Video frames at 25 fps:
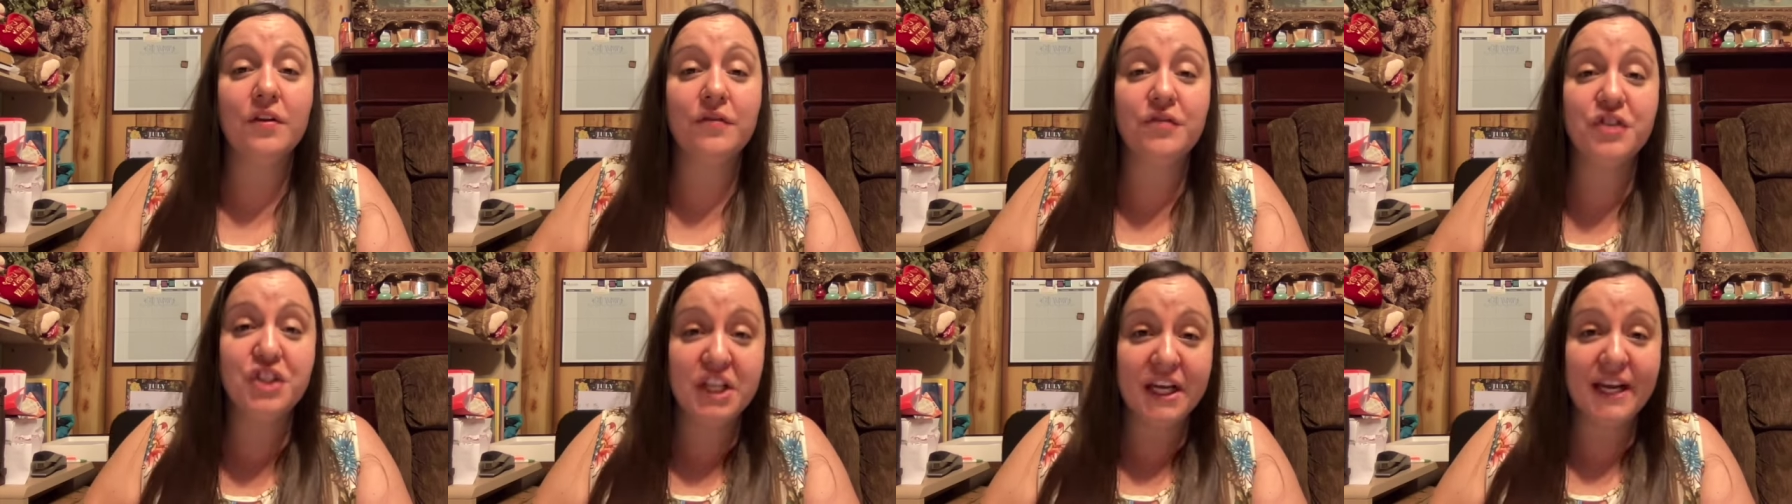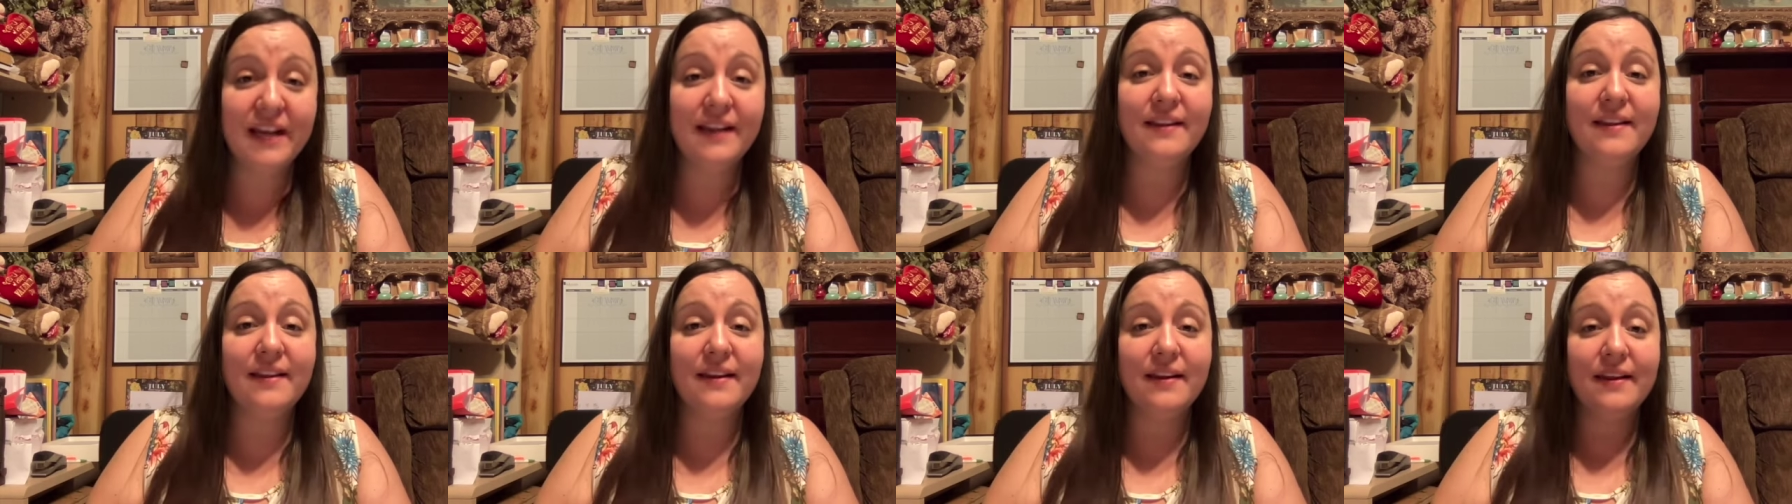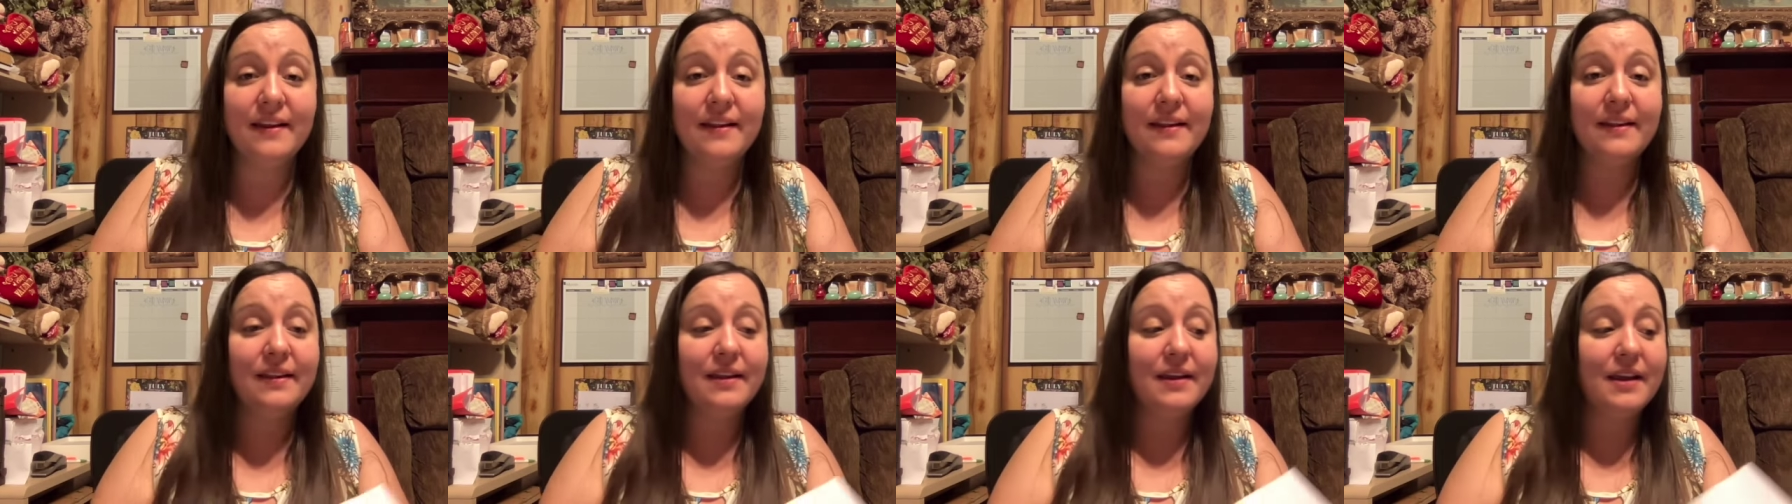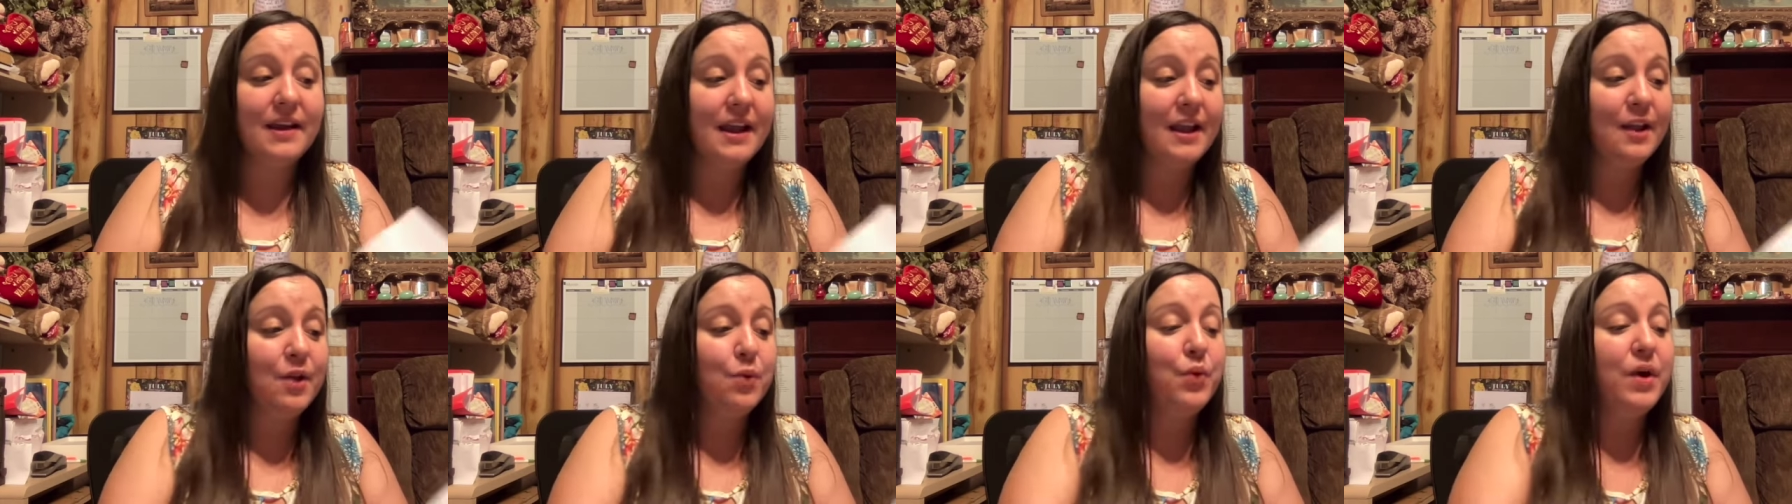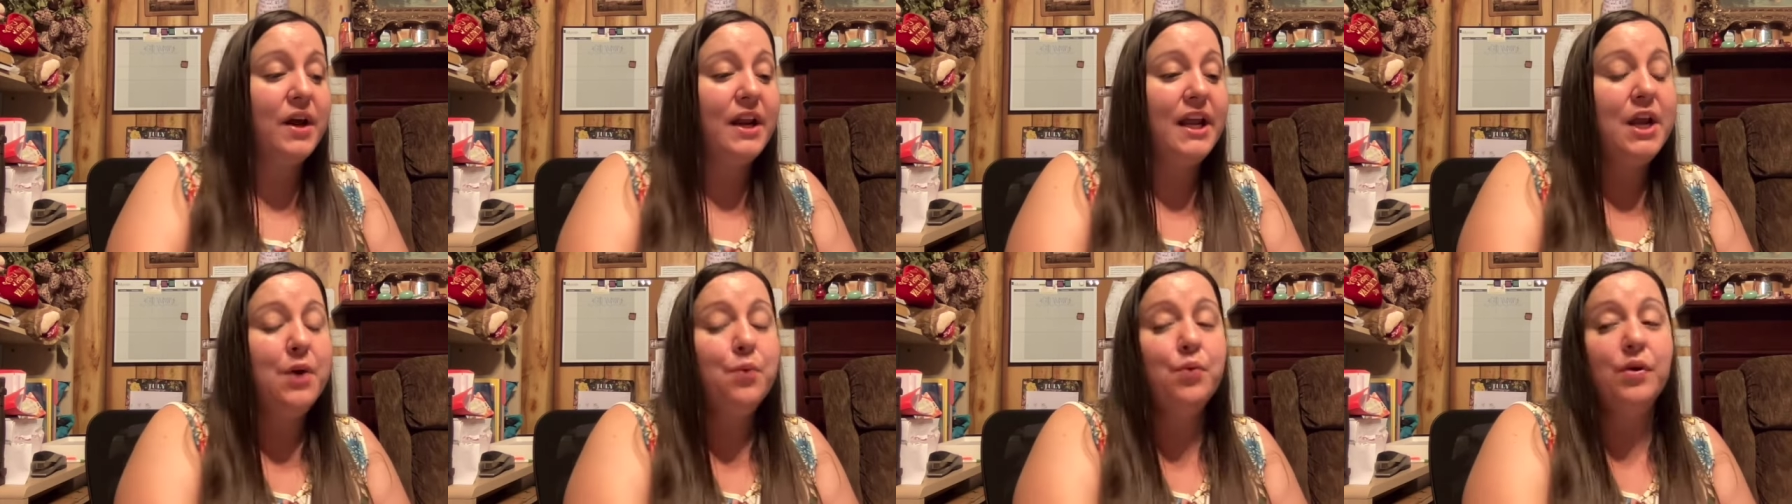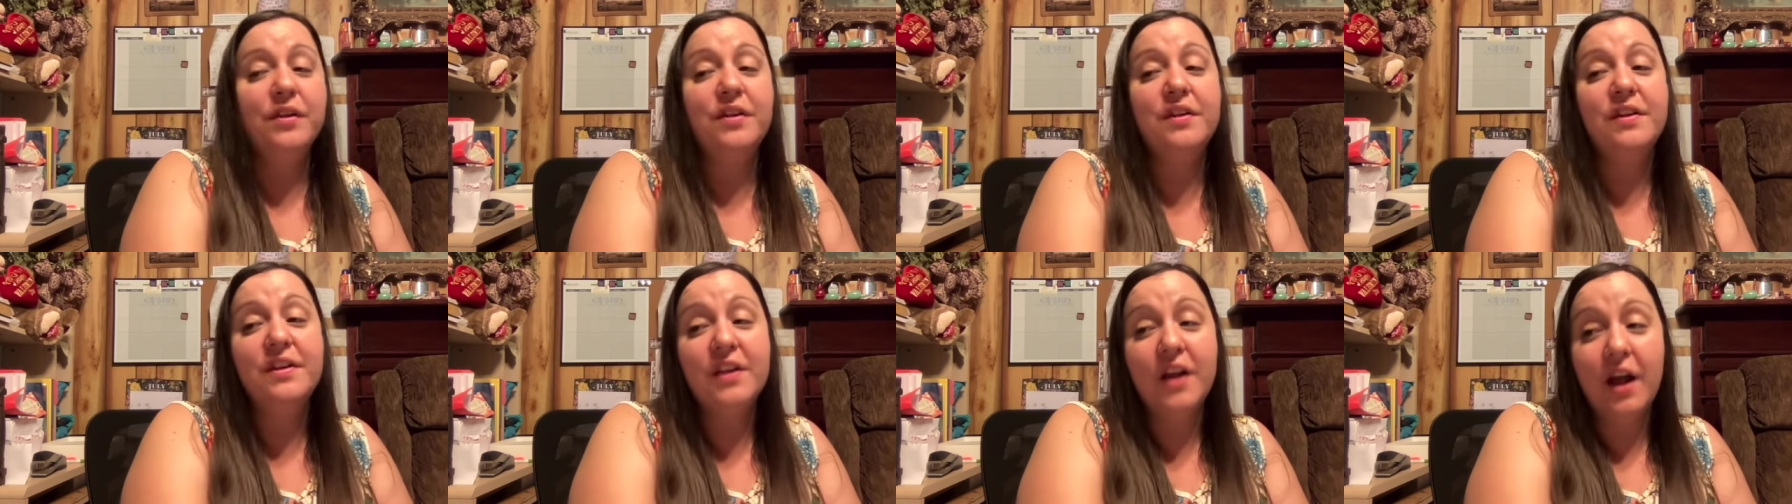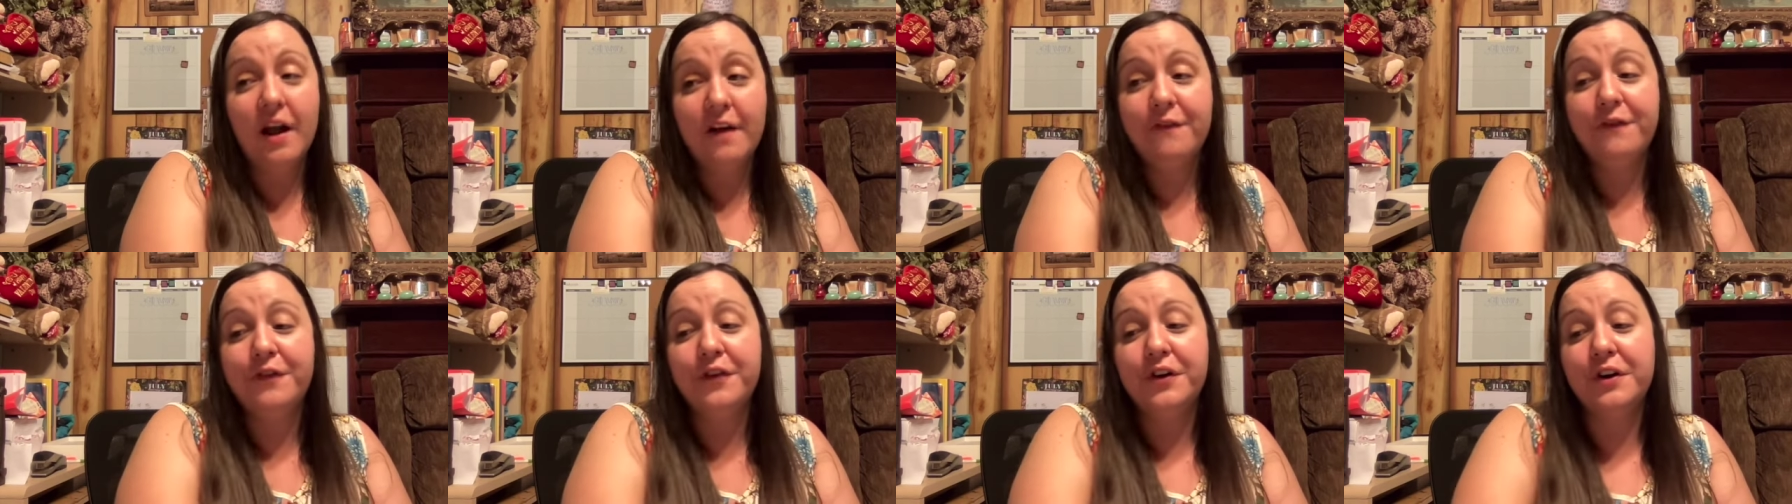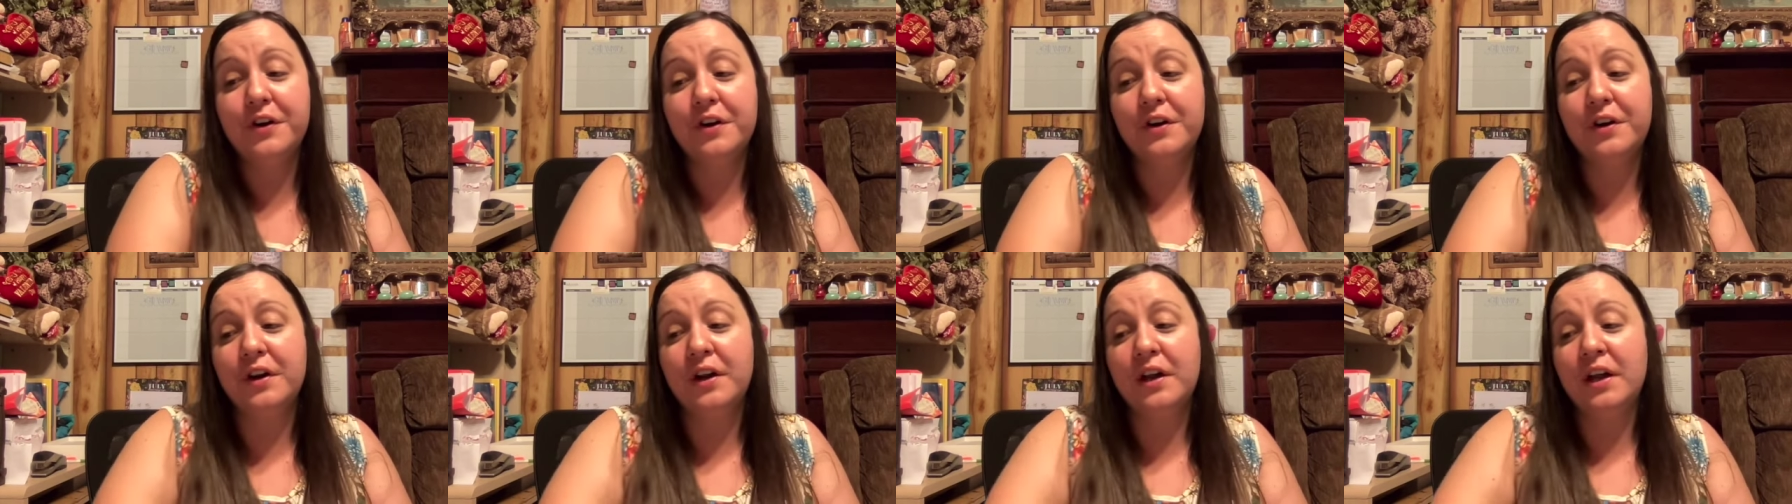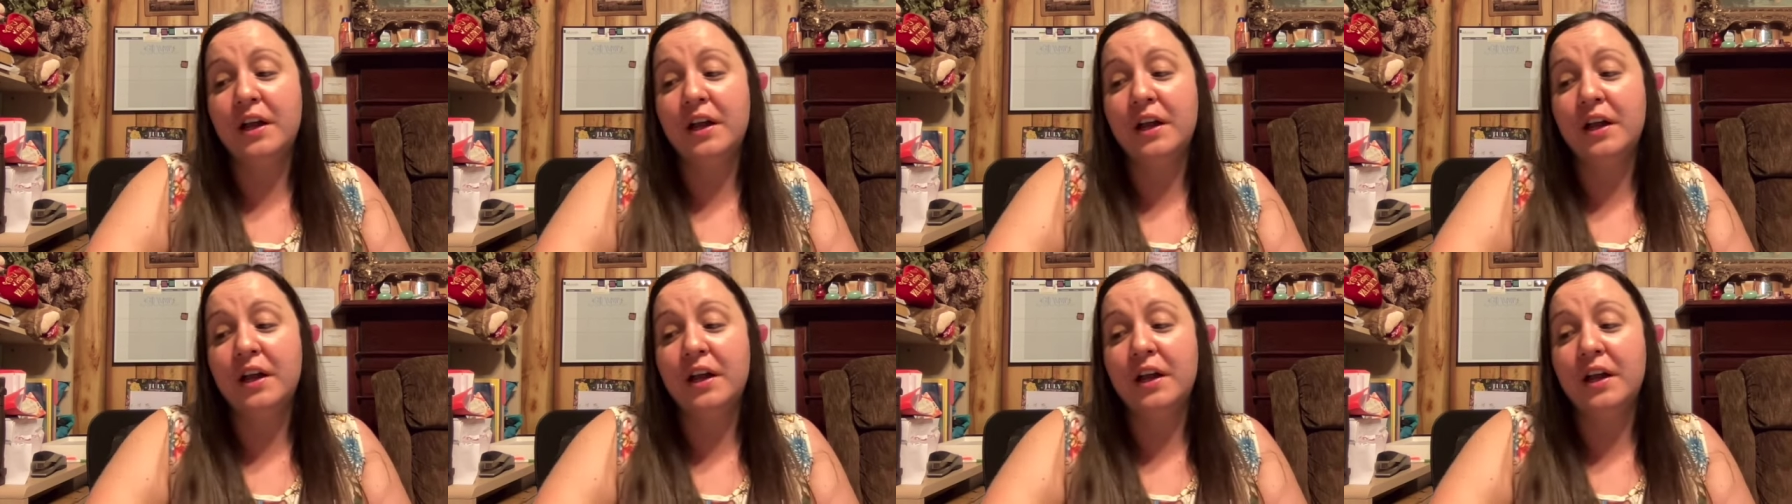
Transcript: of Jesus is what he would suffer,